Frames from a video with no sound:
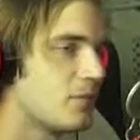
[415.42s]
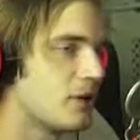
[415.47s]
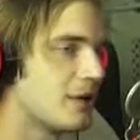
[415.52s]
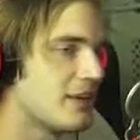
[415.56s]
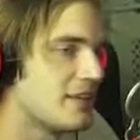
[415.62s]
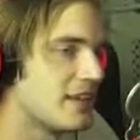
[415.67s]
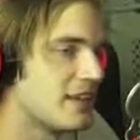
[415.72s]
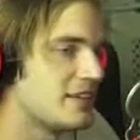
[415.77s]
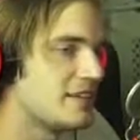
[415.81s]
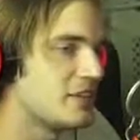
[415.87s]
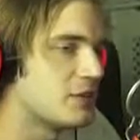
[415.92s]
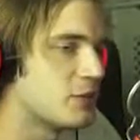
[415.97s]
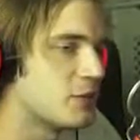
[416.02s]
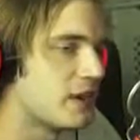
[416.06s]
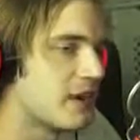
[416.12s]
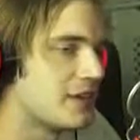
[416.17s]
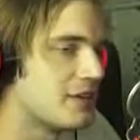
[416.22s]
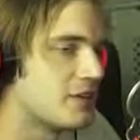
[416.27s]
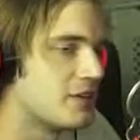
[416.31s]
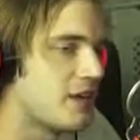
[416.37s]
What are they
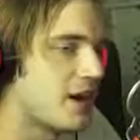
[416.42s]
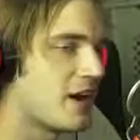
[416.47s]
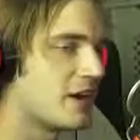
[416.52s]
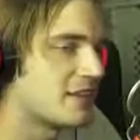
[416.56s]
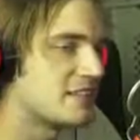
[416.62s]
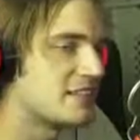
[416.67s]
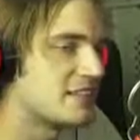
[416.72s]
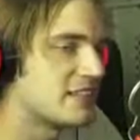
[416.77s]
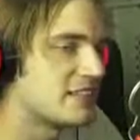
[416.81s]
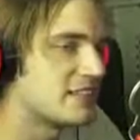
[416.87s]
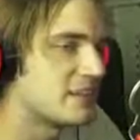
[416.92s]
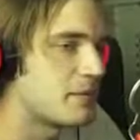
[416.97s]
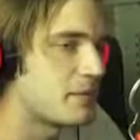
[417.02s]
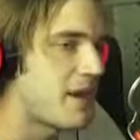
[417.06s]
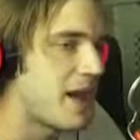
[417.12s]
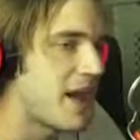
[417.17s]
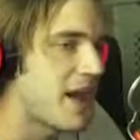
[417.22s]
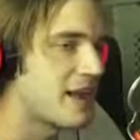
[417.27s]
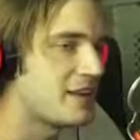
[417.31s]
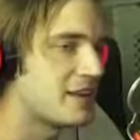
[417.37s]
doing? You're not a scissor
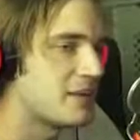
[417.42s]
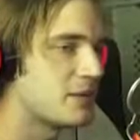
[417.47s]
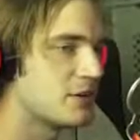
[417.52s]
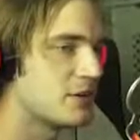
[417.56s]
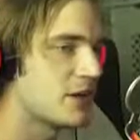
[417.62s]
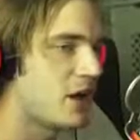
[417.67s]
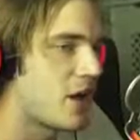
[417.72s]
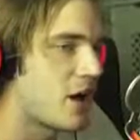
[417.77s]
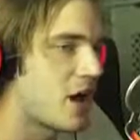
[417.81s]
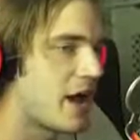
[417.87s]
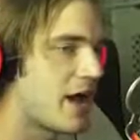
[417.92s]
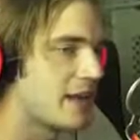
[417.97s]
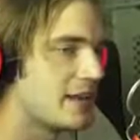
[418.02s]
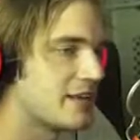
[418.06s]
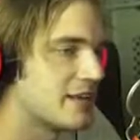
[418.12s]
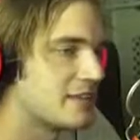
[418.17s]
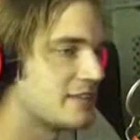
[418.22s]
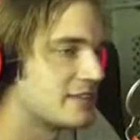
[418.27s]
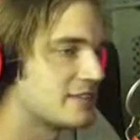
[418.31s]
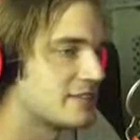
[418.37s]
man. You're not.
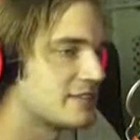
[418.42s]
